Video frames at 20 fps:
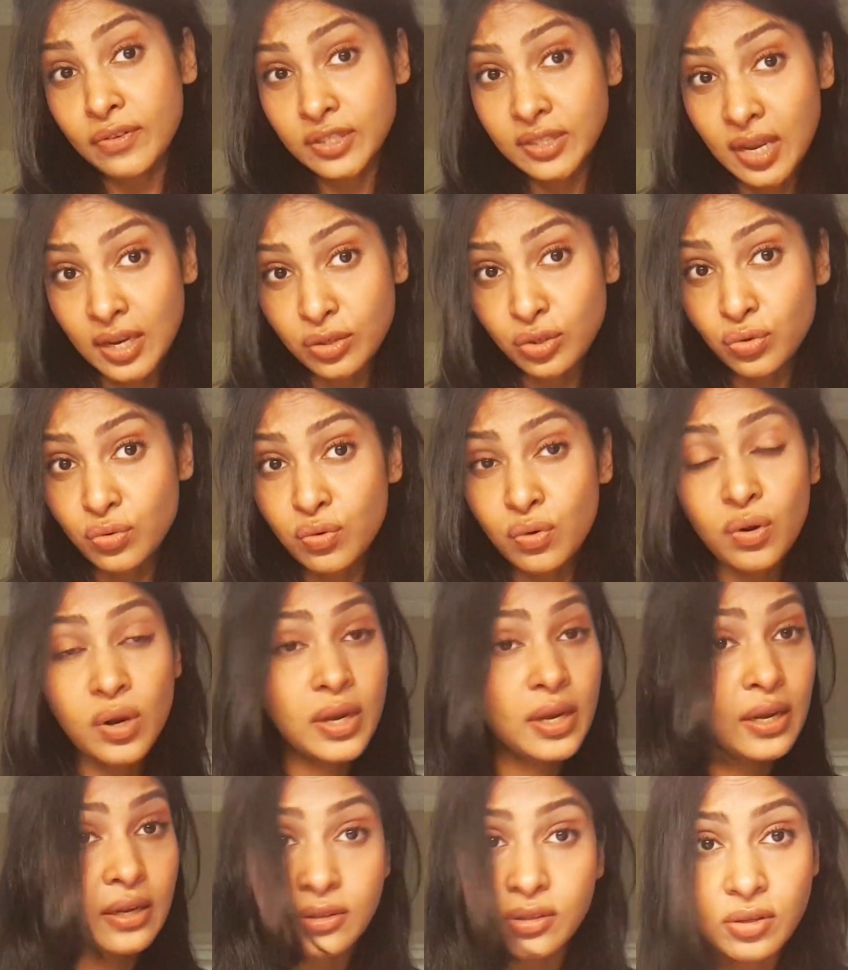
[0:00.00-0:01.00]
a tattoo,
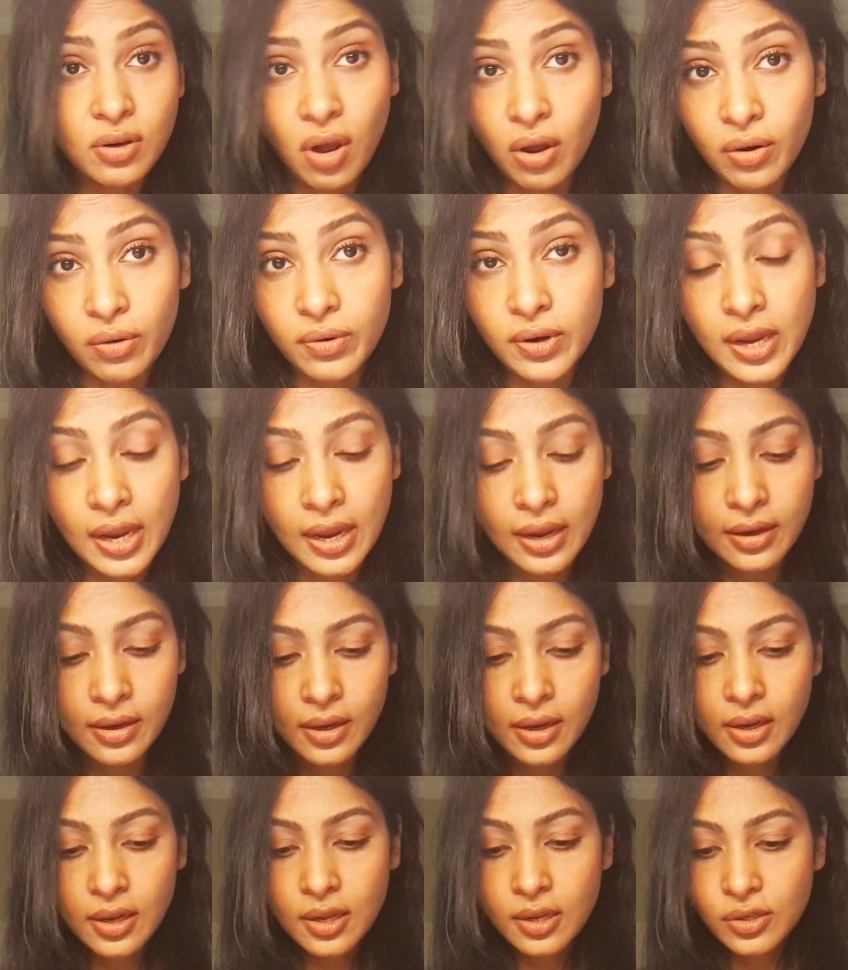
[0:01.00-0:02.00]
it's not okay.
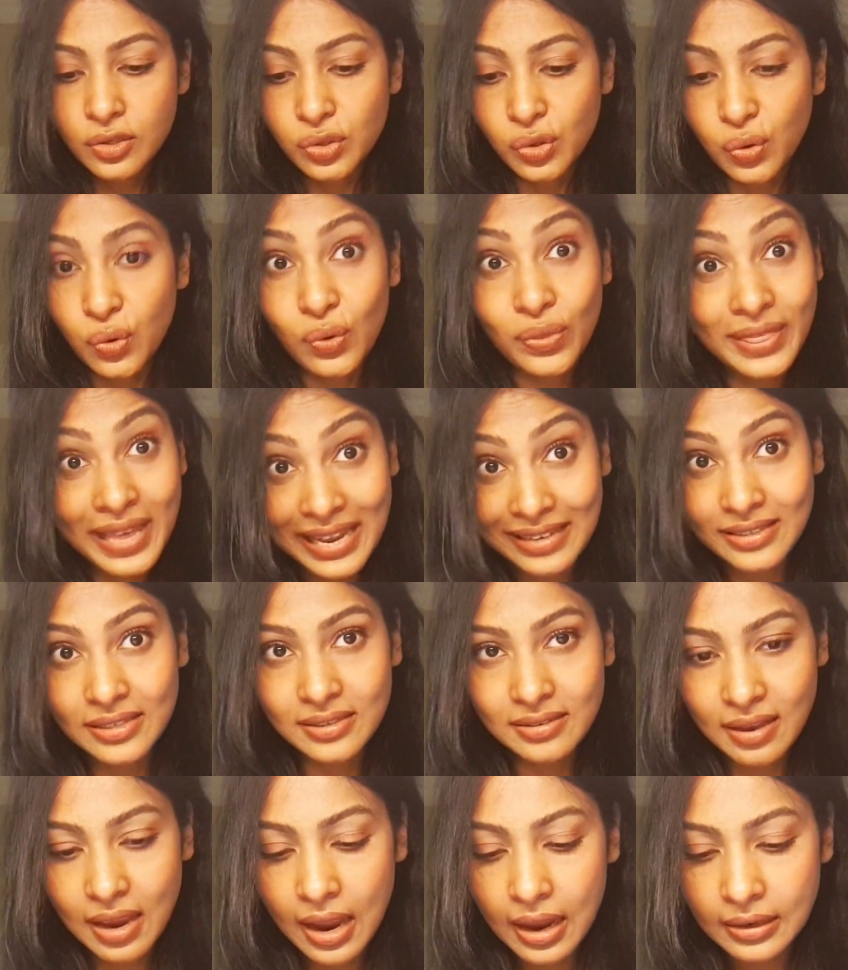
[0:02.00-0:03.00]
So that's
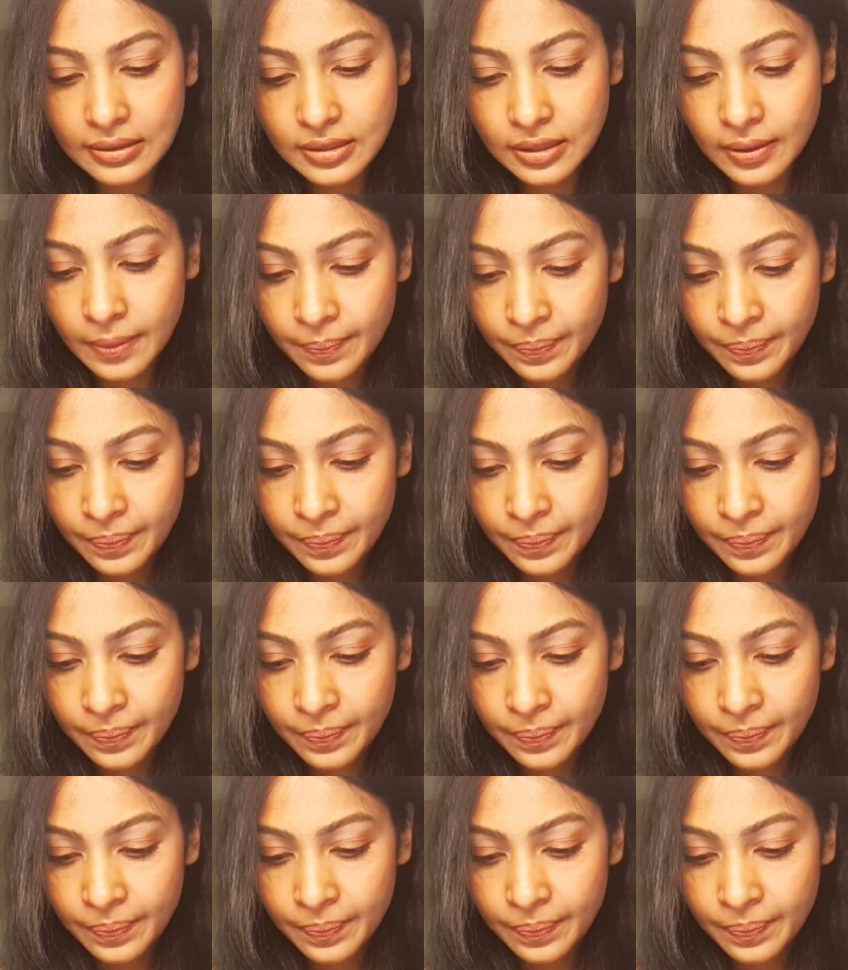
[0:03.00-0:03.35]
that.